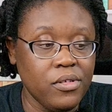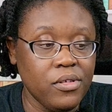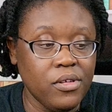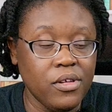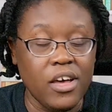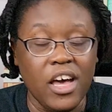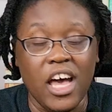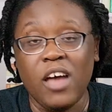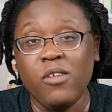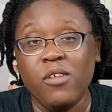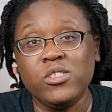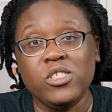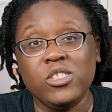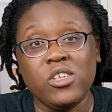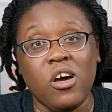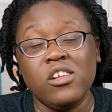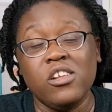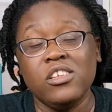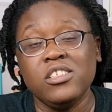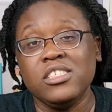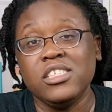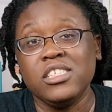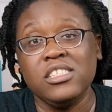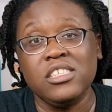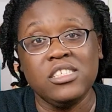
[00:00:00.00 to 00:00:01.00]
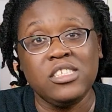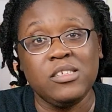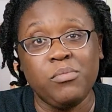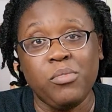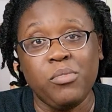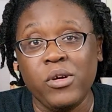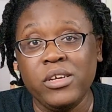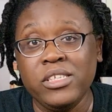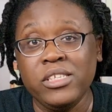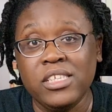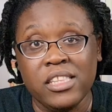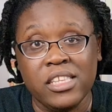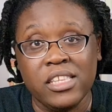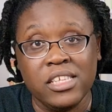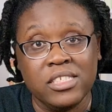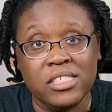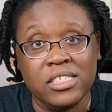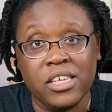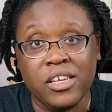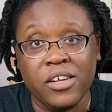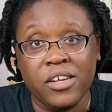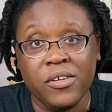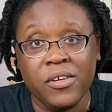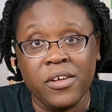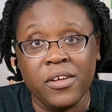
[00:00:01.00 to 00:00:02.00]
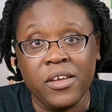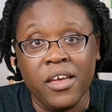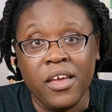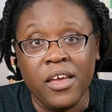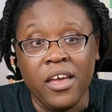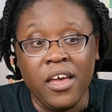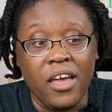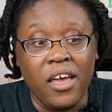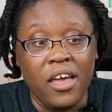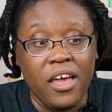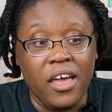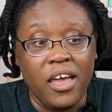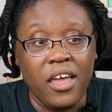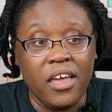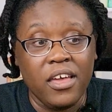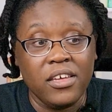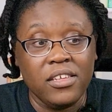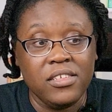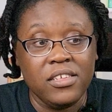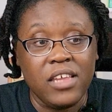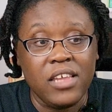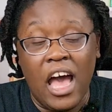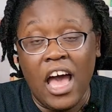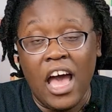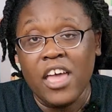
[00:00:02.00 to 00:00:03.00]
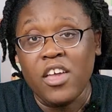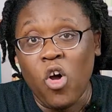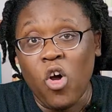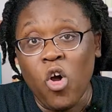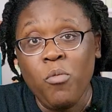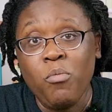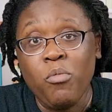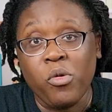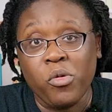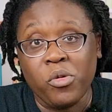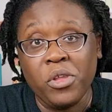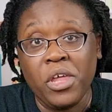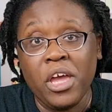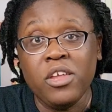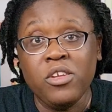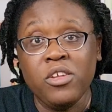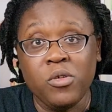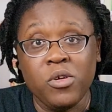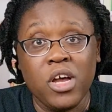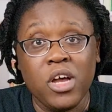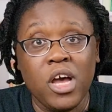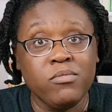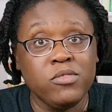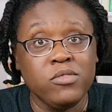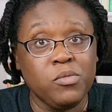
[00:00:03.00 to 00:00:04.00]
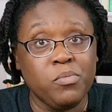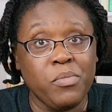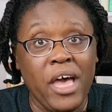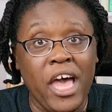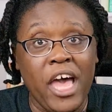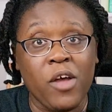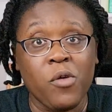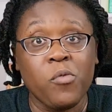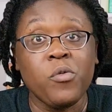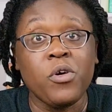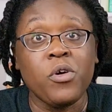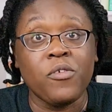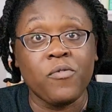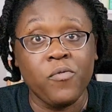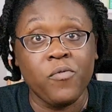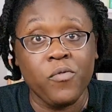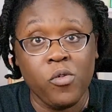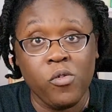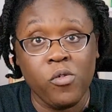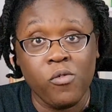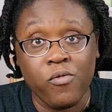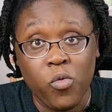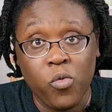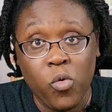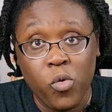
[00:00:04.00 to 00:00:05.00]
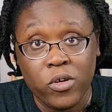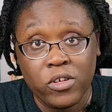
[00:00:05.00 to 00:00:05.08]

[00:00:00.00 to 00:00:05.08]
I was honestly disappointed this year, and I hope Orlando comes back with a full